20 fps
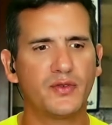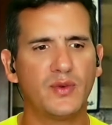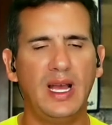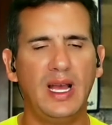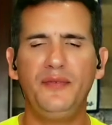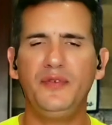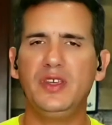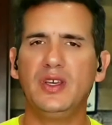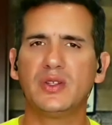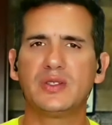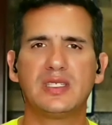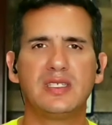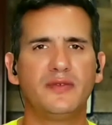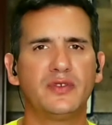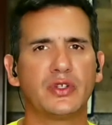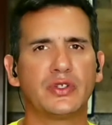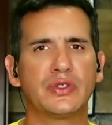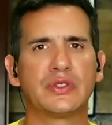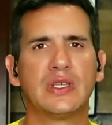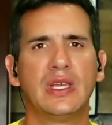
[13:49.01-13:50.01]
Rafael
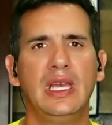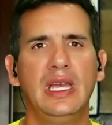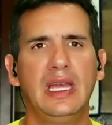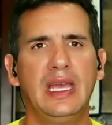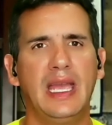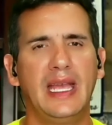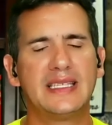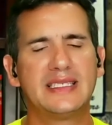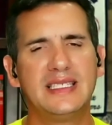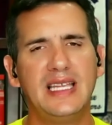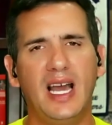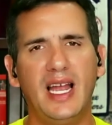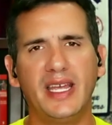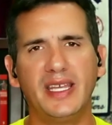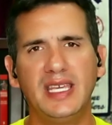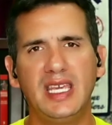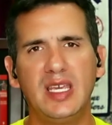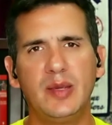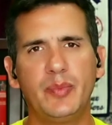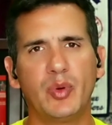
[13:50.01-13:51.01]
Devers, it's not a
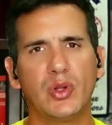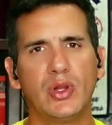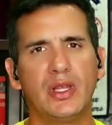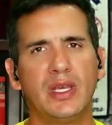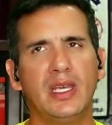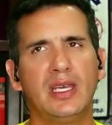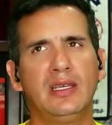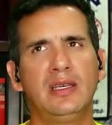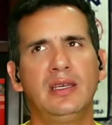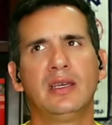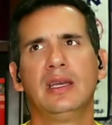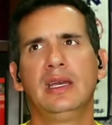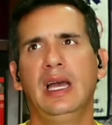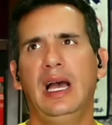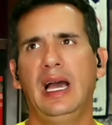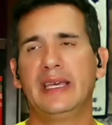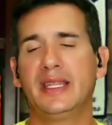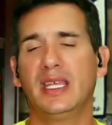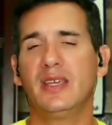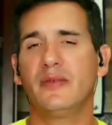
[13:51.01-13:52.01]
keeper league.
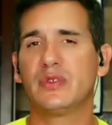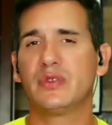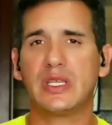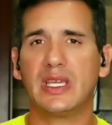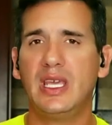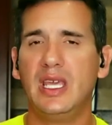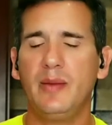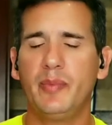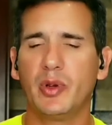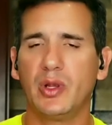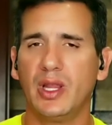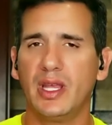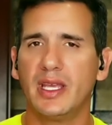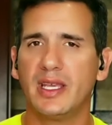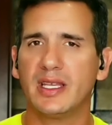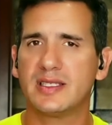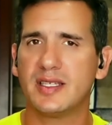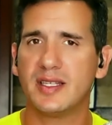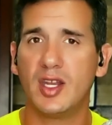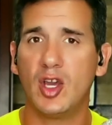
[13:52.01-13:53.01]
I think if it was a keeper
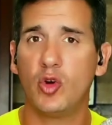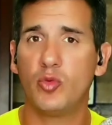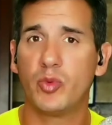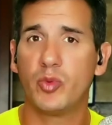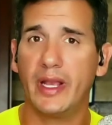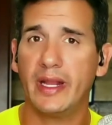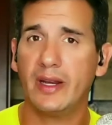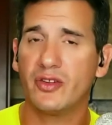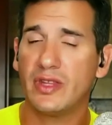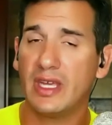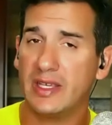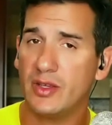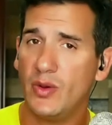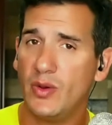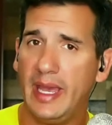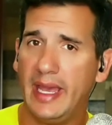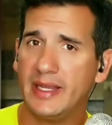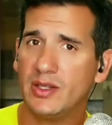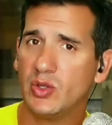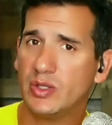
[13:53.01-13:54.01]
league, it's a no-brainer that you
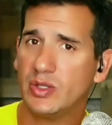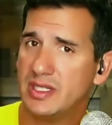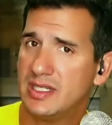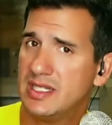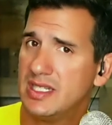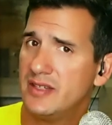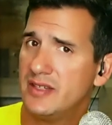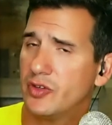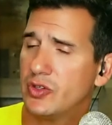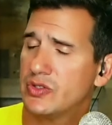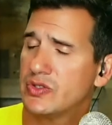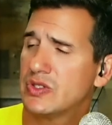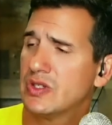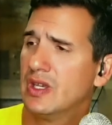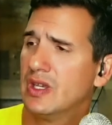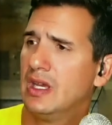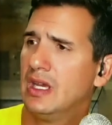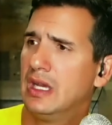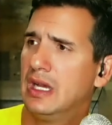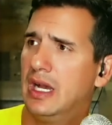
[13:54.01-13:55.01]
hang on to Devers,
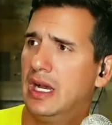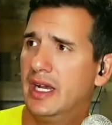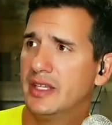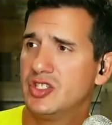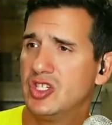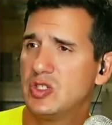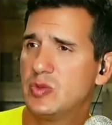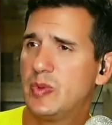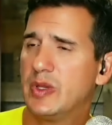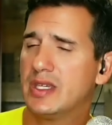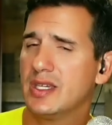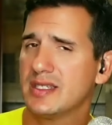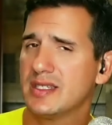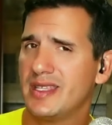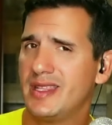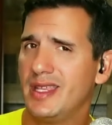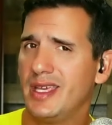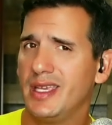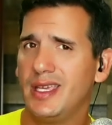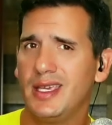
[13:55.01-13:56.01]
just because
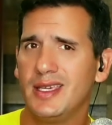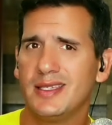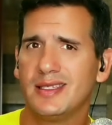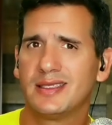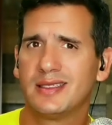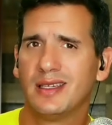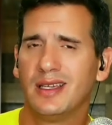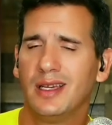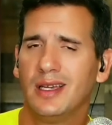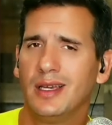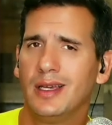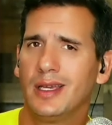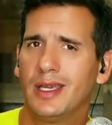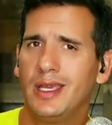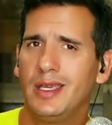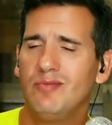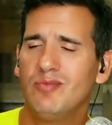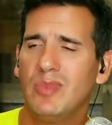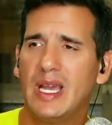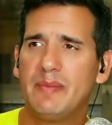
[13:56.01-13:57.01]
I think he
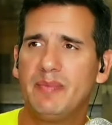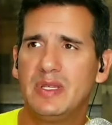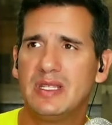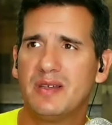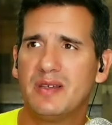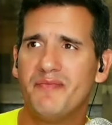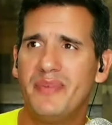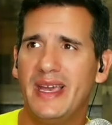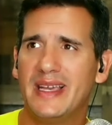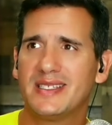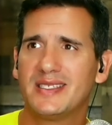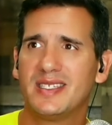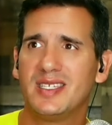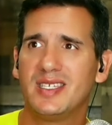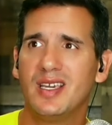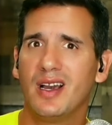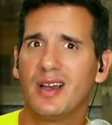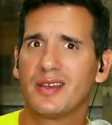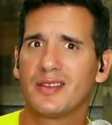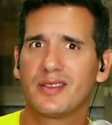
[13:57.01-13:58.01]
might be the best
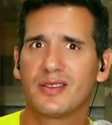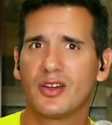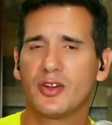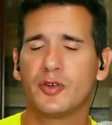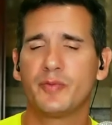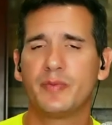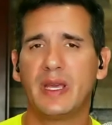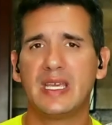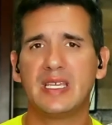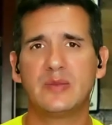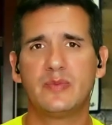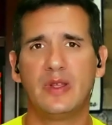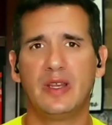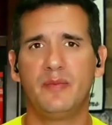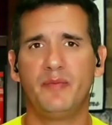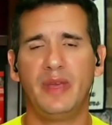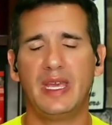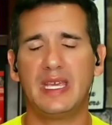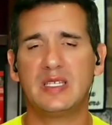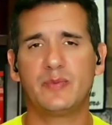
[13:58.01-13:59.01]
young third baseman
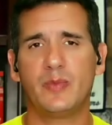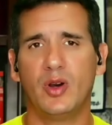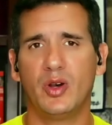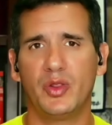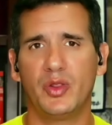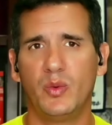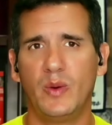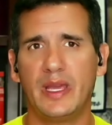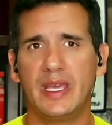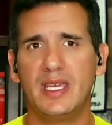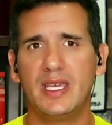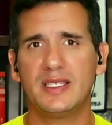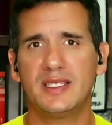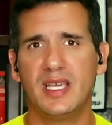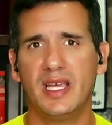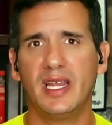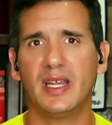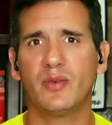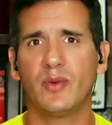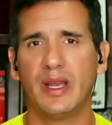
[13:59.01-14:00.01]
in baseball the way
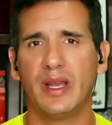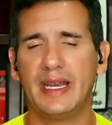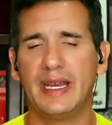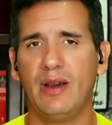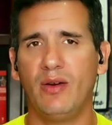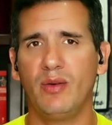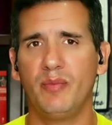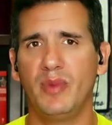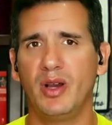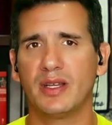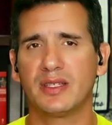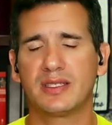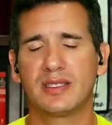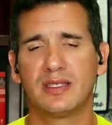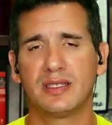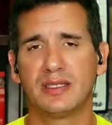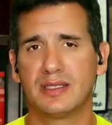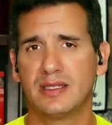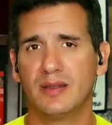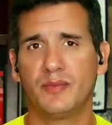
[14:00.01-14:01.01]
he's hitting right now
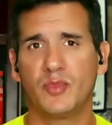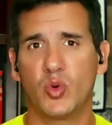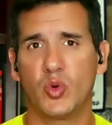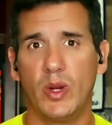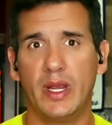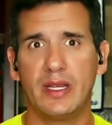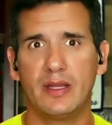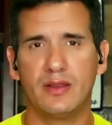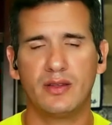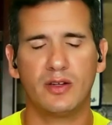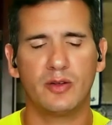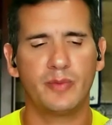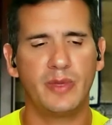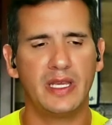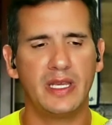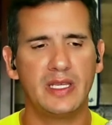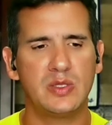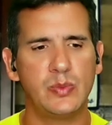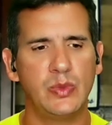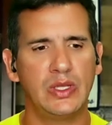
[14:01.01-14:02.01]
amongst some great third
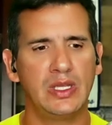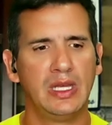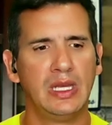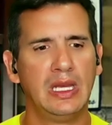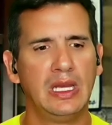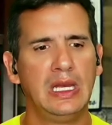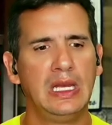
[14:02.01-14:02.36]
basemen.